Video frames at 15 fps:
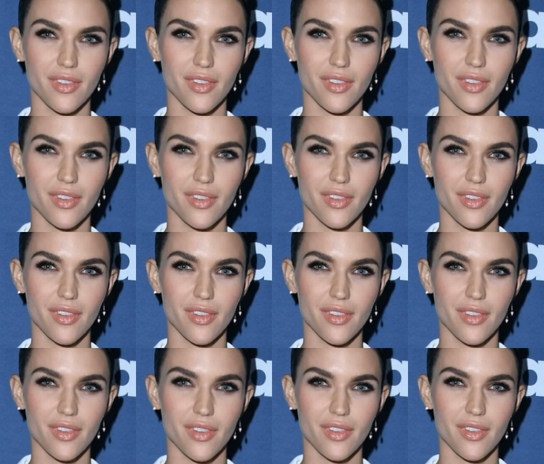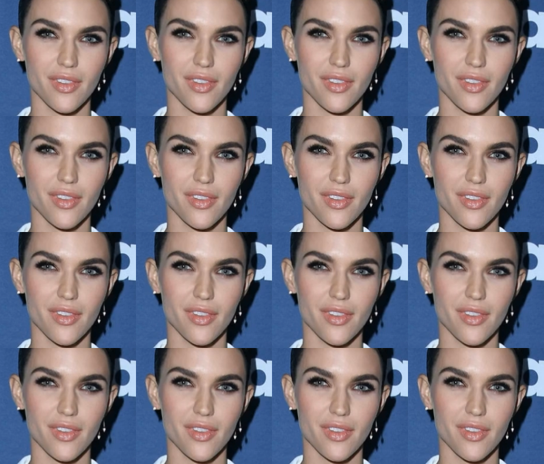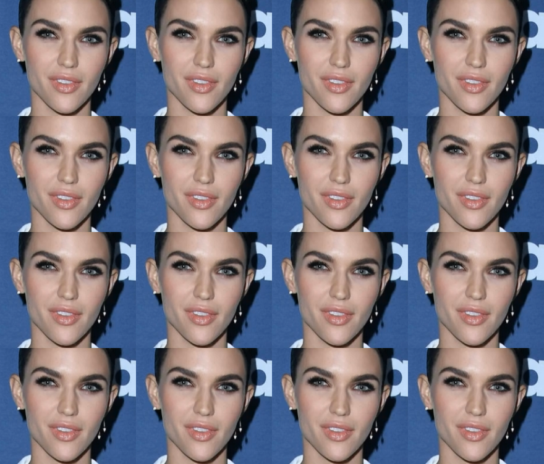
Nothing is said.